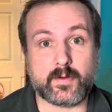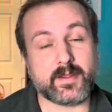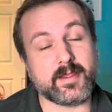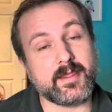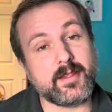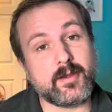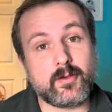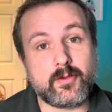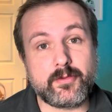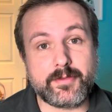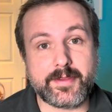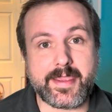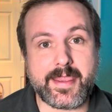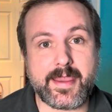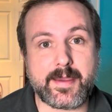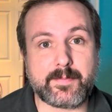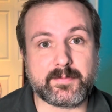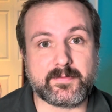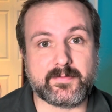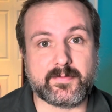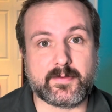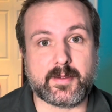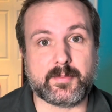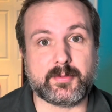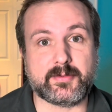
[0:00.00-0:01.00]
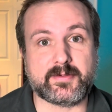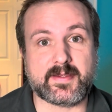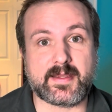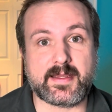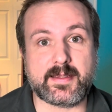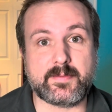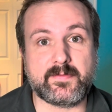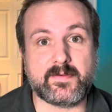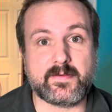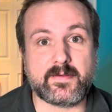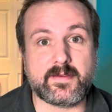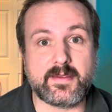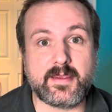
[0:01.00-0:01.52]
It only happens a couple
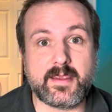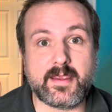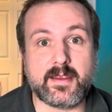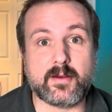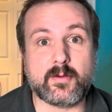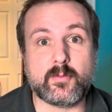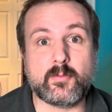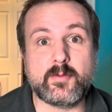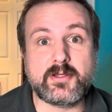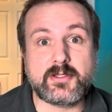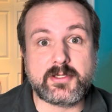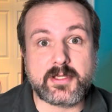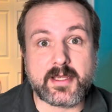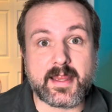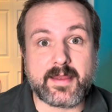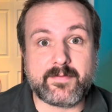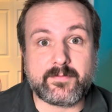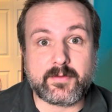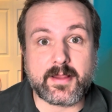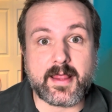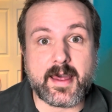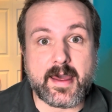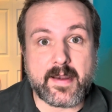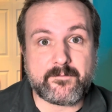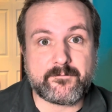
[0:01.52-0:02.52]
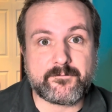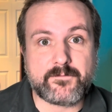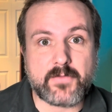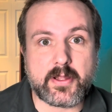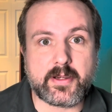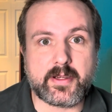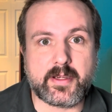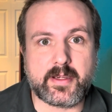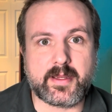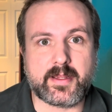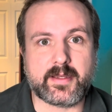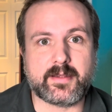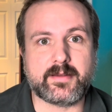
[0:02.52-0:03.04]
times a year. We should have a lot of fun
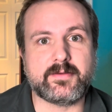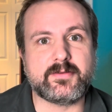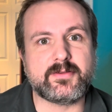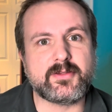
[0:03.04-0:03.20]
in it.